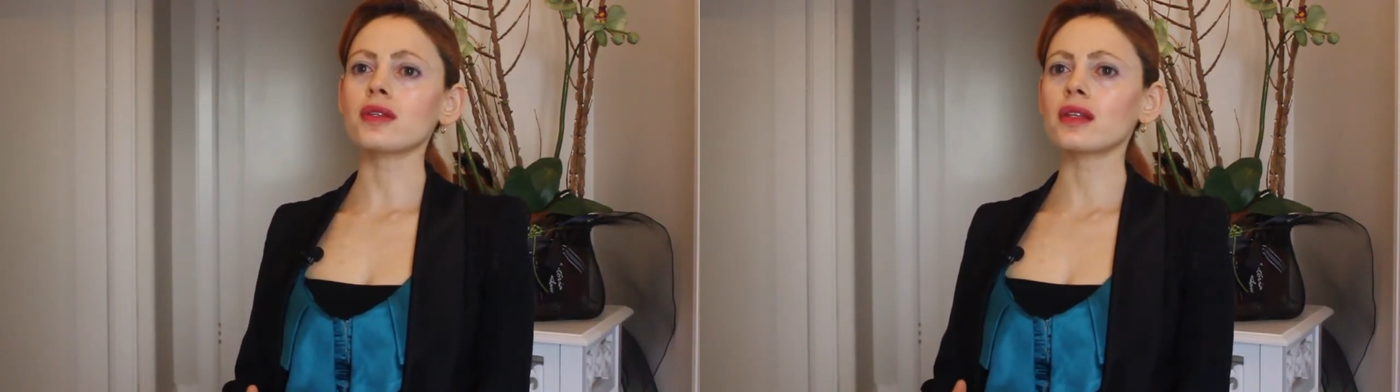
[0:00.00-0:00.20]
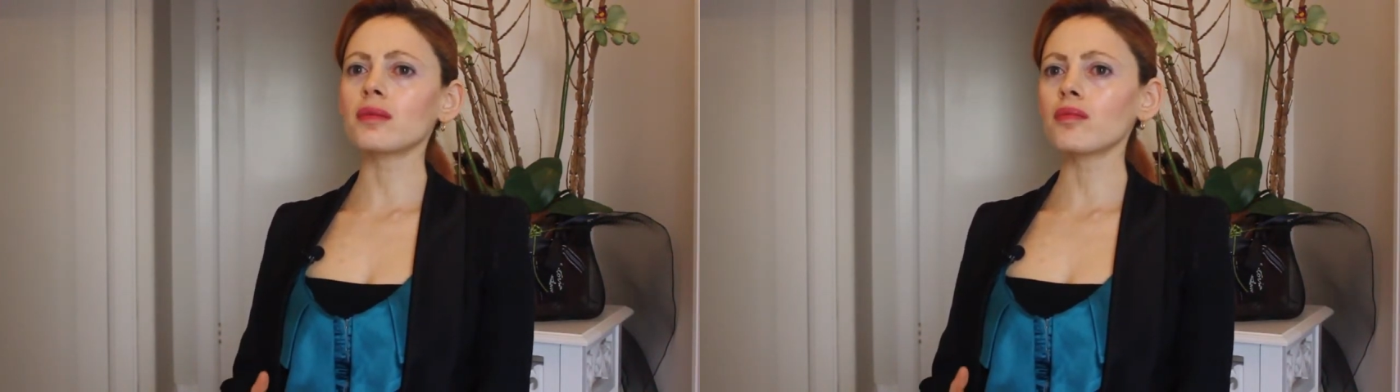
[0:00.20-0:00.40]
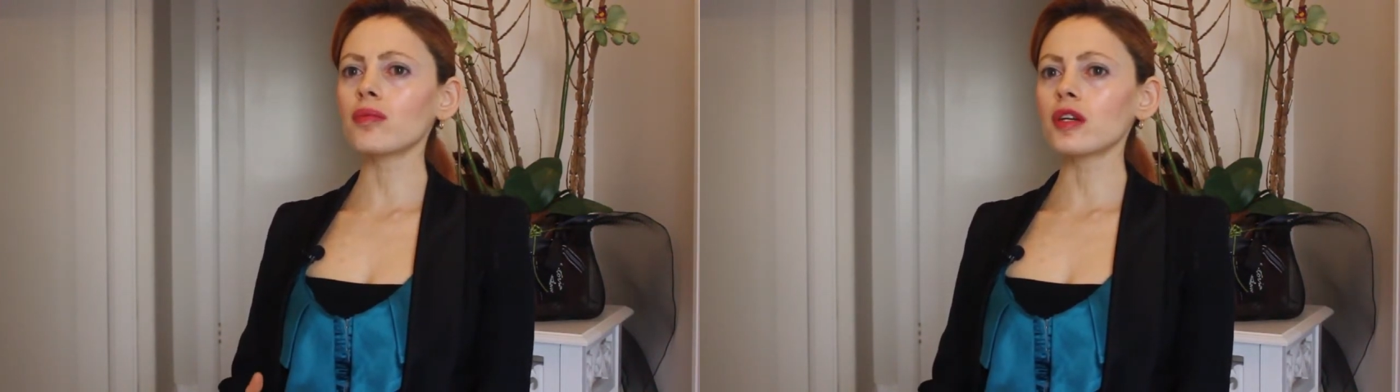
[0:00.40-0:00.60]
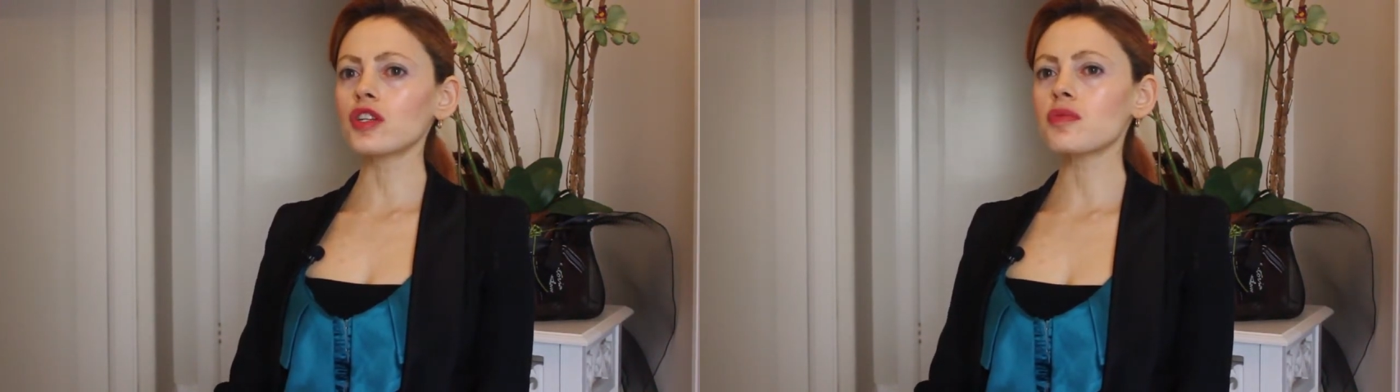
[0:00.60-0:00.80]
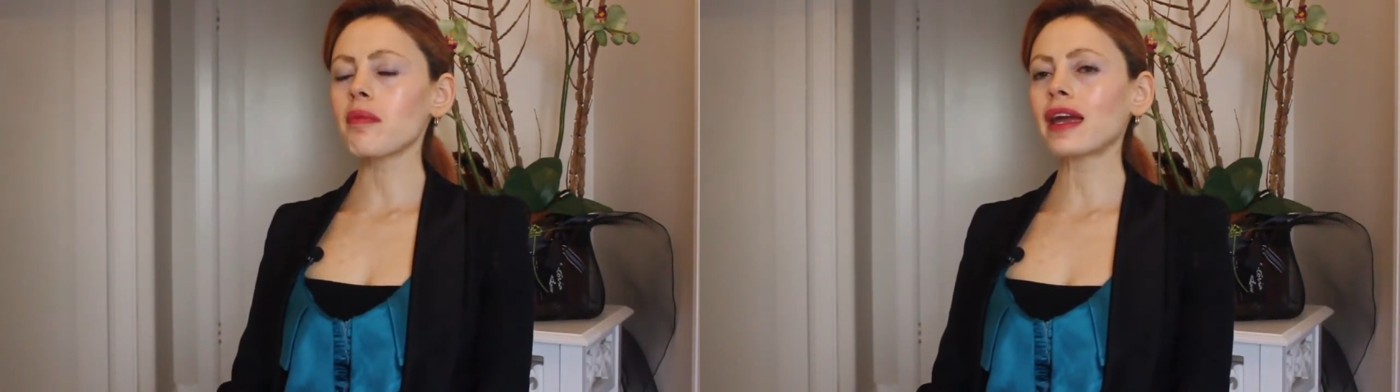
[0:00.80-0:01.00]
then
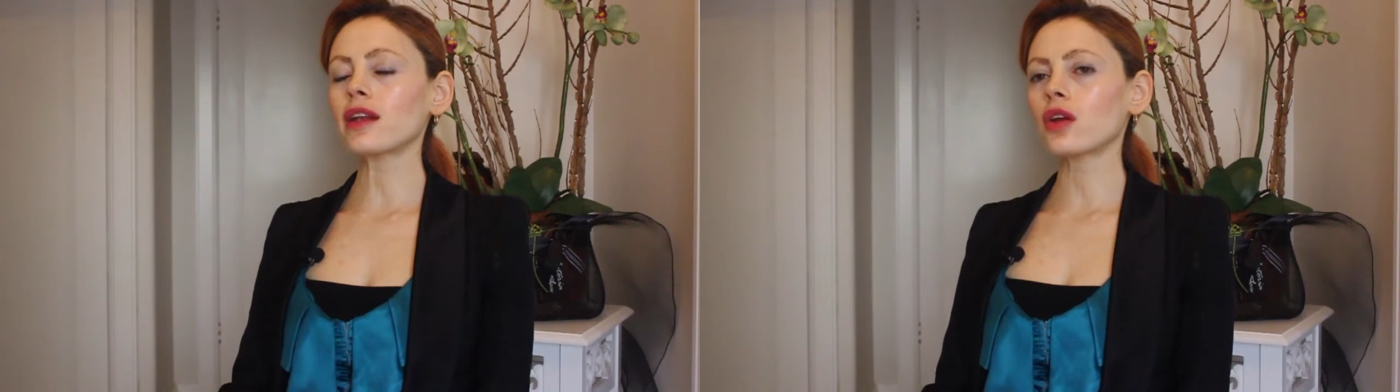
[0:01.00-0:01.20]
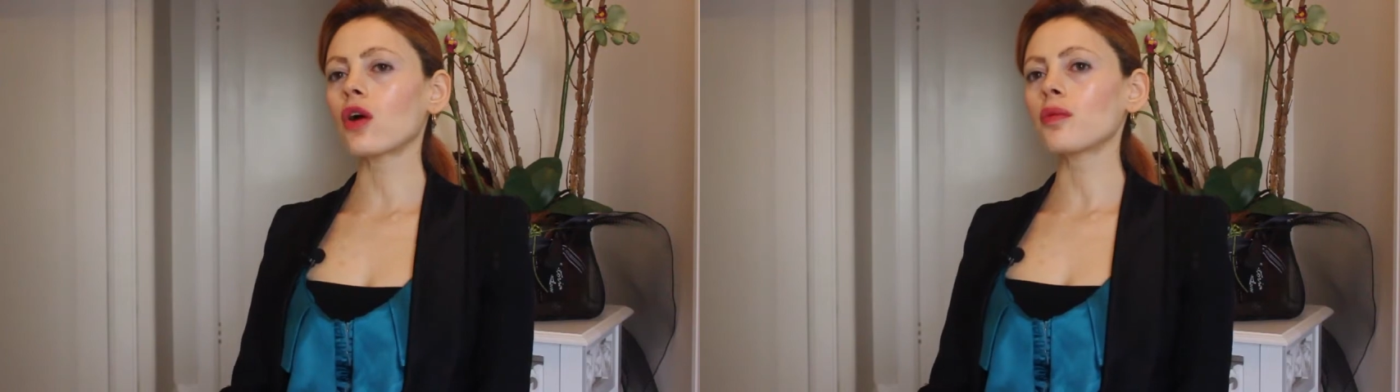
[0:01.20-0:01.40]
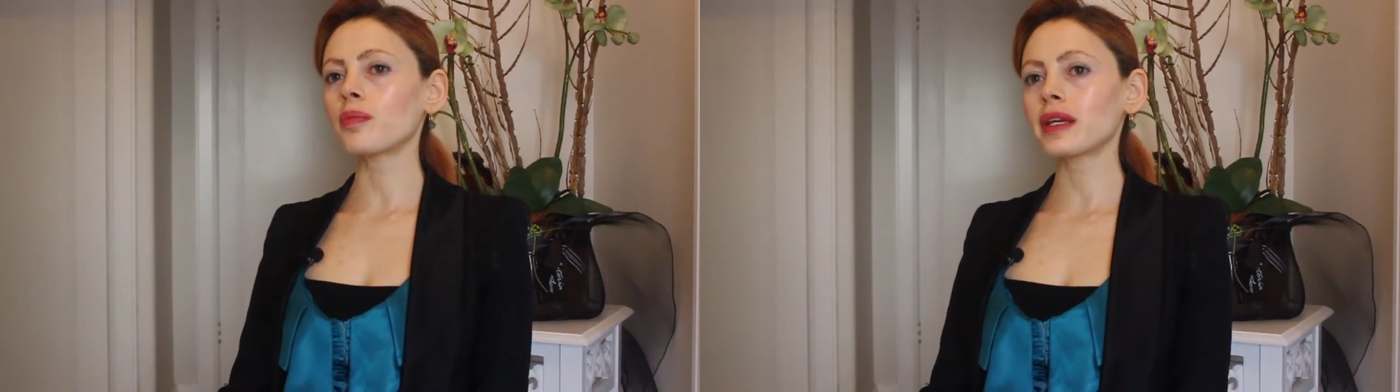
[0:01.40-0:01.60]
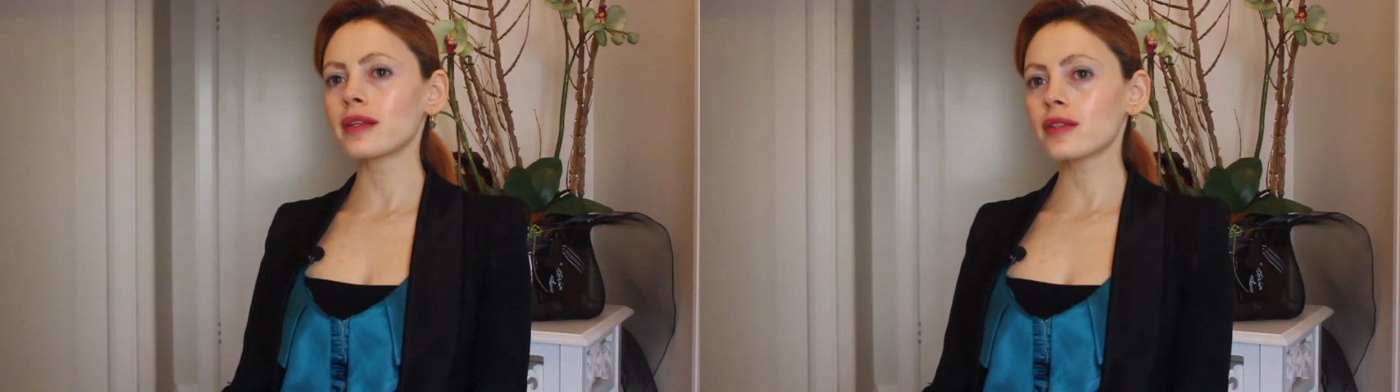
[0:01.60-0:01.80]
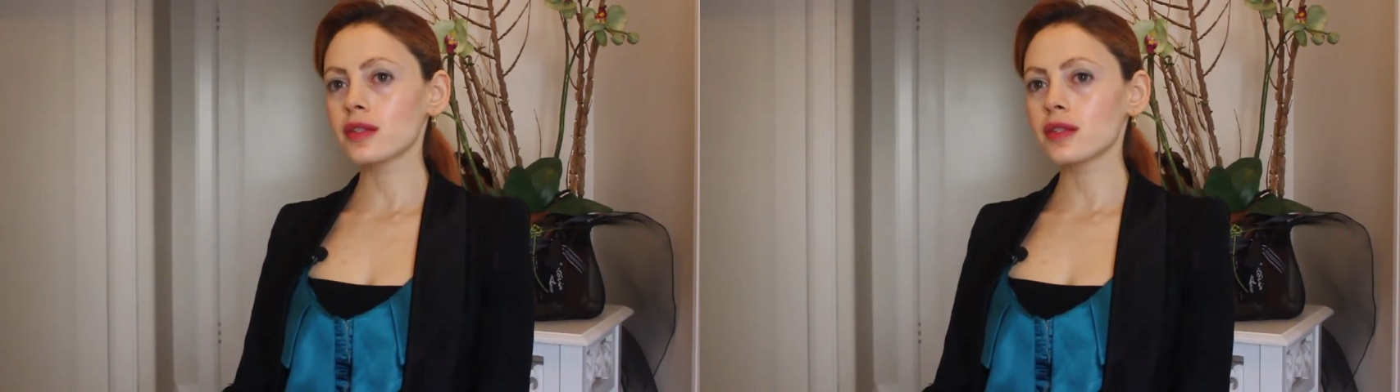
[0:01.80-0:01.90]
bridge may not be